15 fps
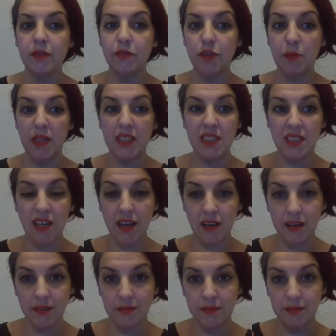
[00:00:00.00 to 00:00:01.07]
from
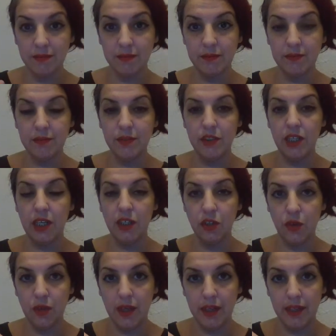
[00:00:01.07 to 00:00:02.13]
outside, which I
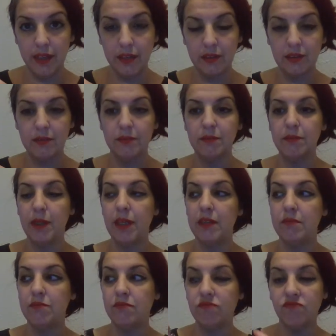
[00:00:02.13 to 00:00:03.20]
don't like, but
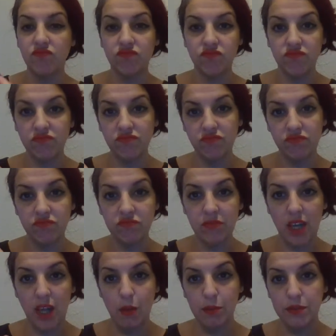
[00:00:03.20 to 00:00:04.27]

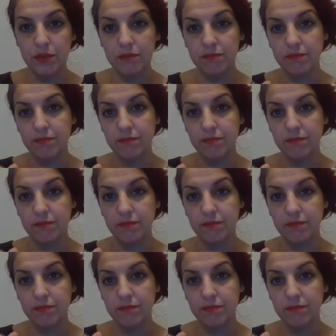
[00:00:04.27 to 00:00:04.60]
helps.